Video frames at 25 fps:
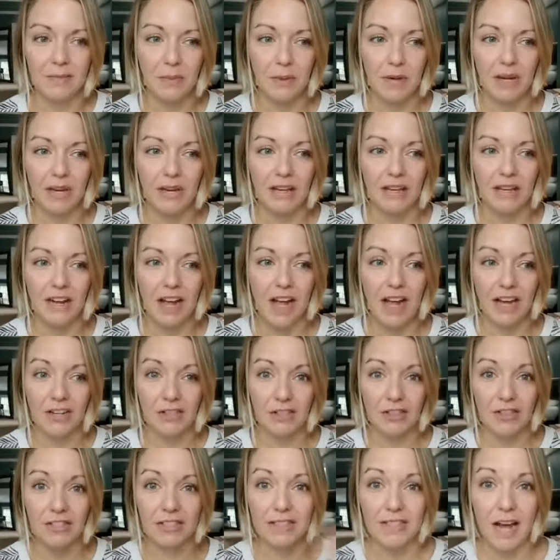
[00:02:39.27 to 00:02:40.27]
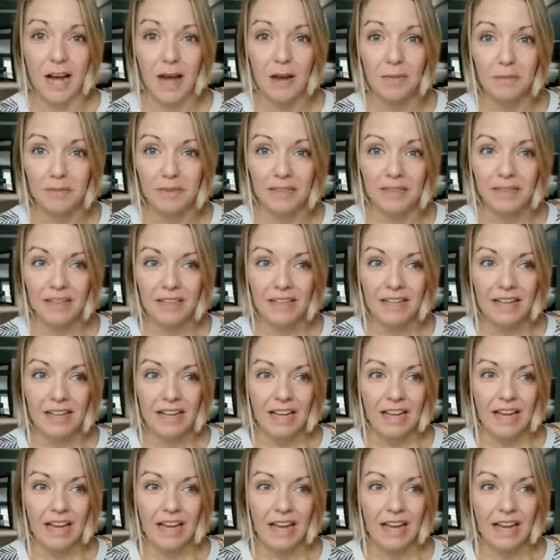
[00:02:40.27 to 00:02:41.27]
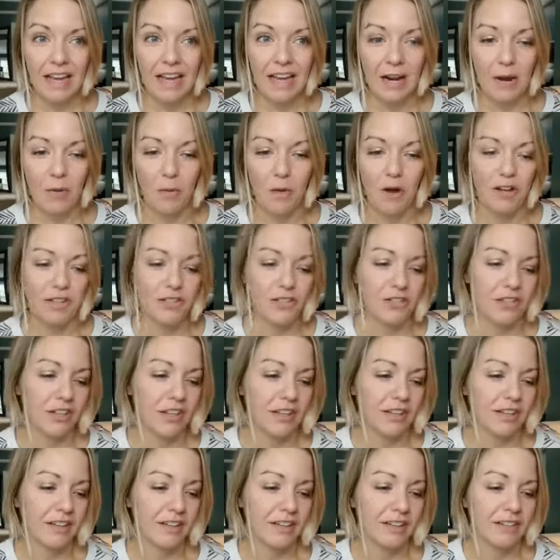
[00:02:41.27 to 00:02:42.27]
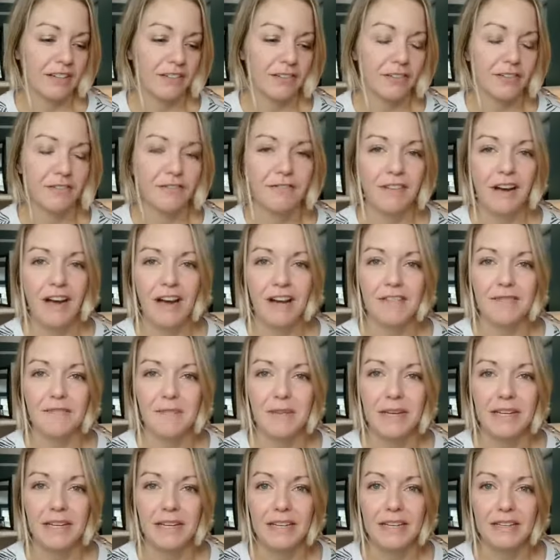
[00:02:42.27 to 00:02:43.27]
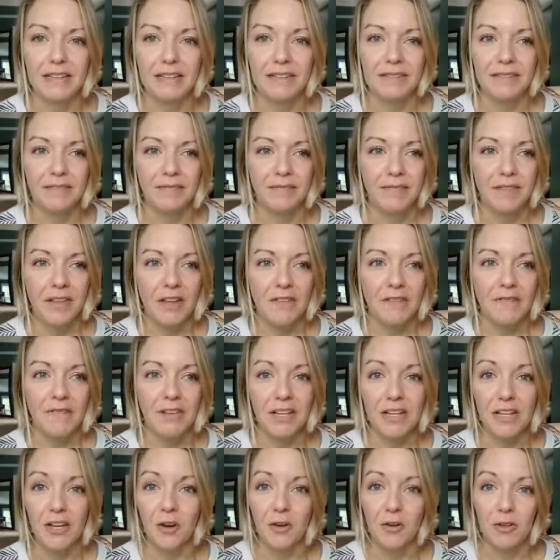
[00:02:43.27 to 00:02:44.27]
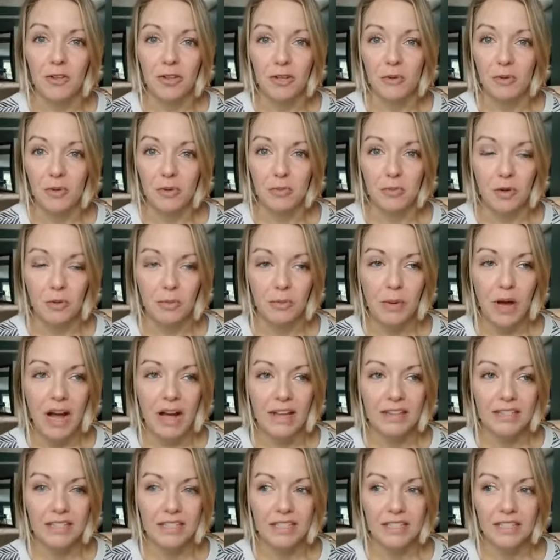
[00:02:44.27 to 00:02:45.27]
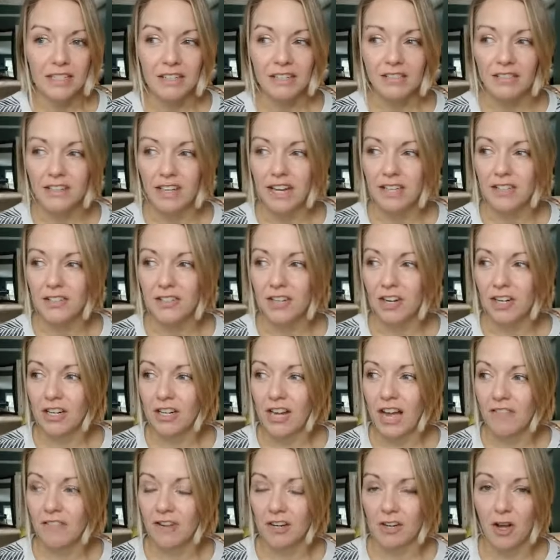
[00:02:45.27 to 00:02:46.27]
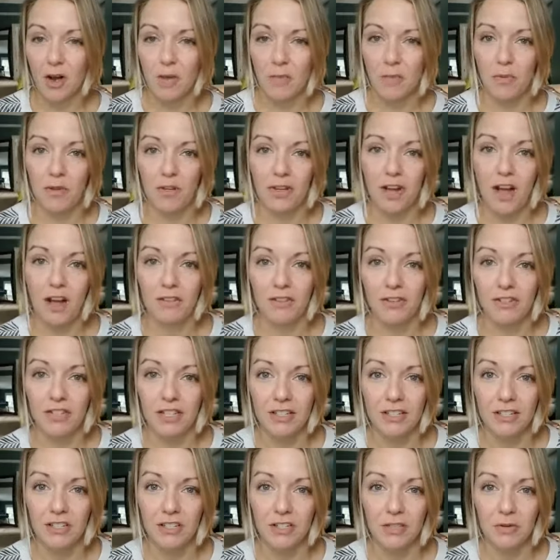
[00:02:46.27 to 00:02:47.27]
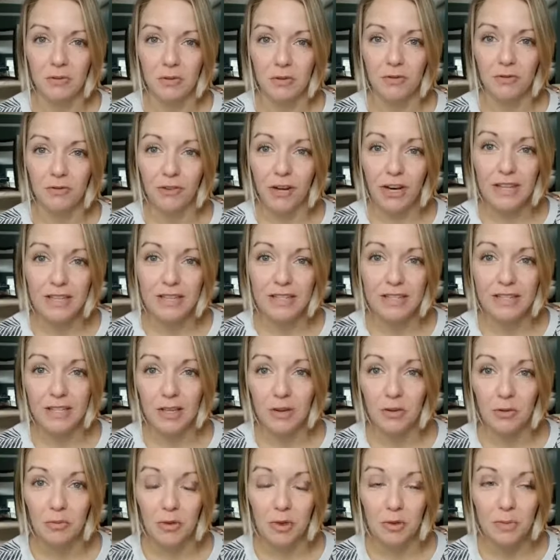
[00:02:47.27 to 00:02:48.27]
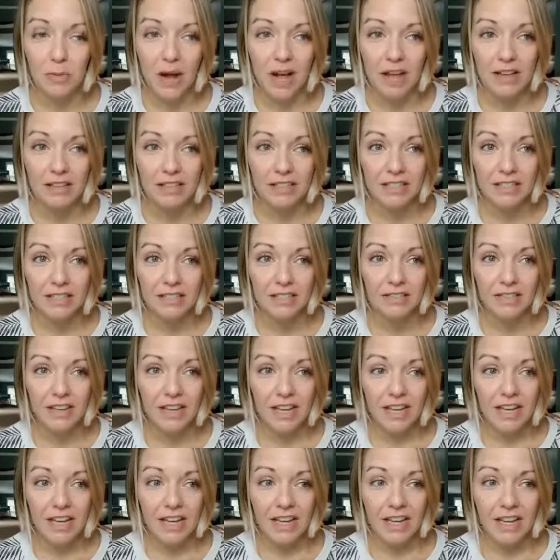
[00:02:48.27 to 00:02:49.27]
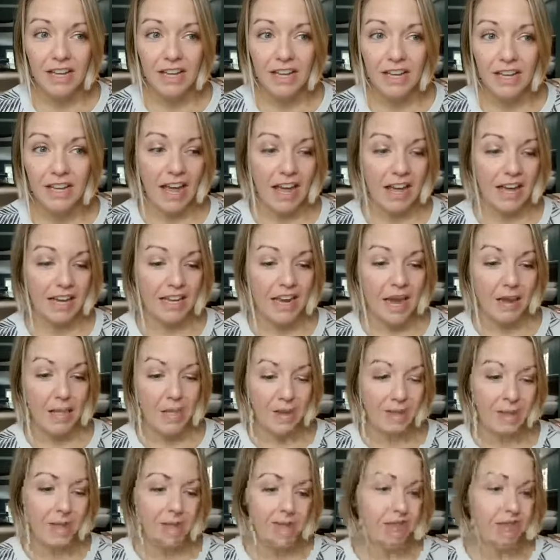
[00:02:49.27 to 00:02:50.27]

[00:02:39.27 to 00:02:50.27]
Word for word: But I just stopped and I watched like a little five minute video that was more positive and I started having a couple of conversations with friends that were more positive and I made my to-do